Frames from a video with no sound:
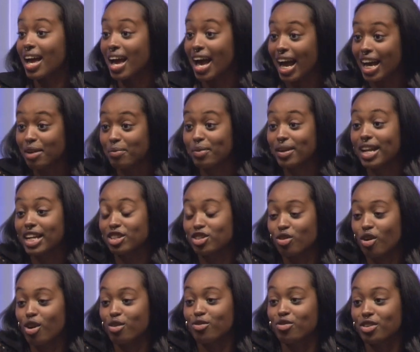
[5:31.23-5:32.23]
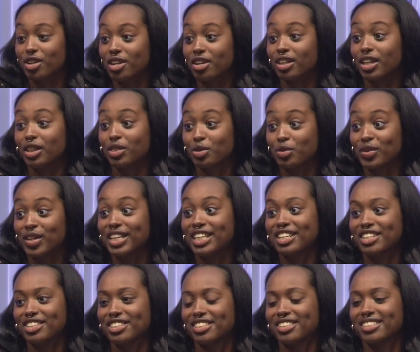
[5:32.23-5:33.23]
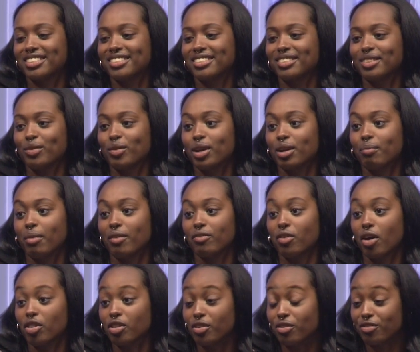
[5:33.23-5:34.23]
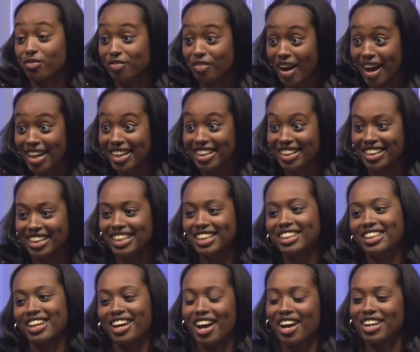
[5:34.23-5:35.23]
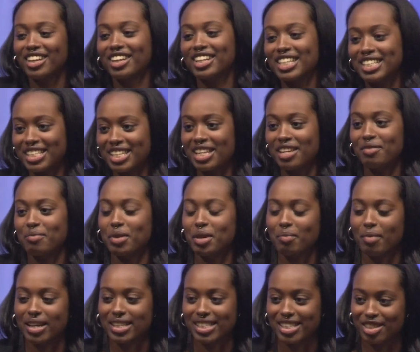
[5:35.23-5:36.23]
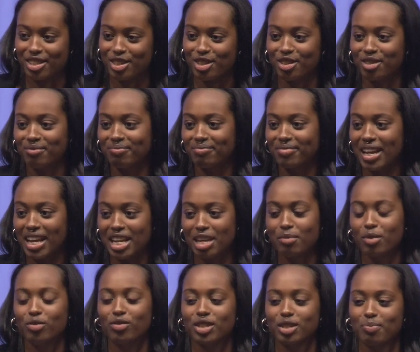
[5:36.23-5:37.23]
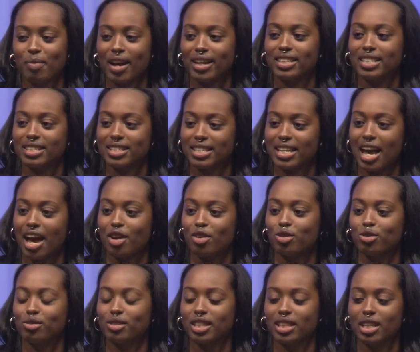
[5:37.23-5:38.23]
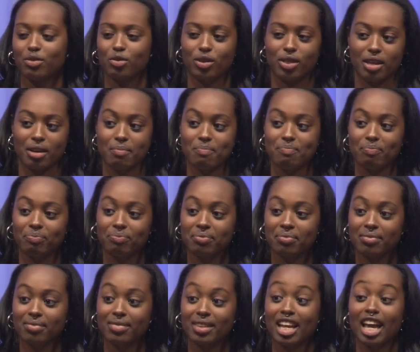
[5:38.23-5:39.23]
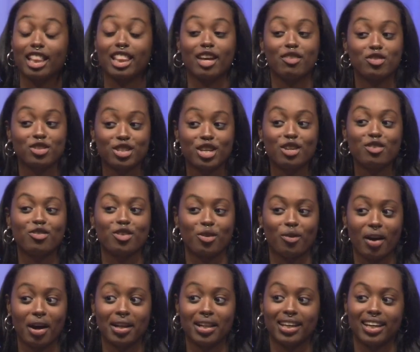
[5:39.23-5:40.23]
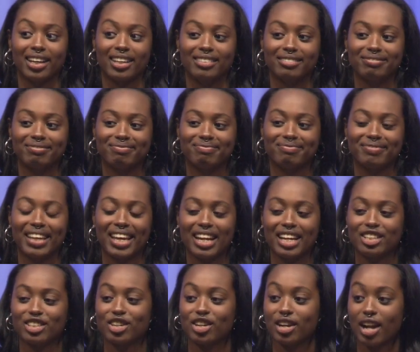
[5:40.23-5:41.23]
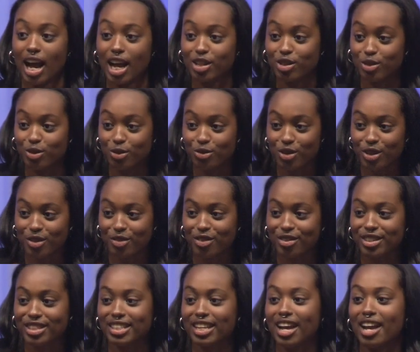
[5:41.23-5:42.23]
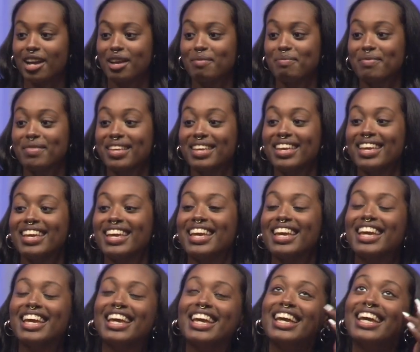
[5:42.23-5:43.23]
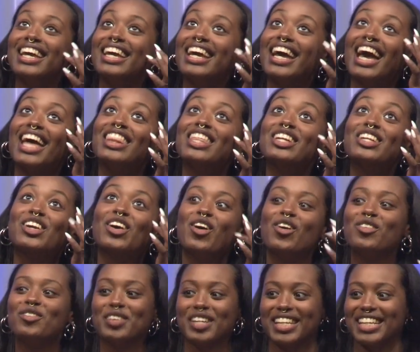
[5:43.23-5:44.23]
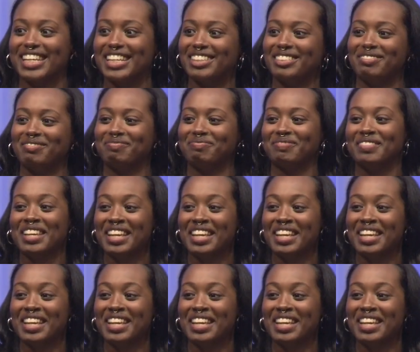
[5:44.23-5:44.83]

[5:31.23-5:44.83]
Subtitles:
I'd been at Girard for nearly 3 years when my father finally got custody of me and my sister, and he moved us back to Seattle to live with him. And life was good for a while again. And I started high school for the first time, and then COVID hit.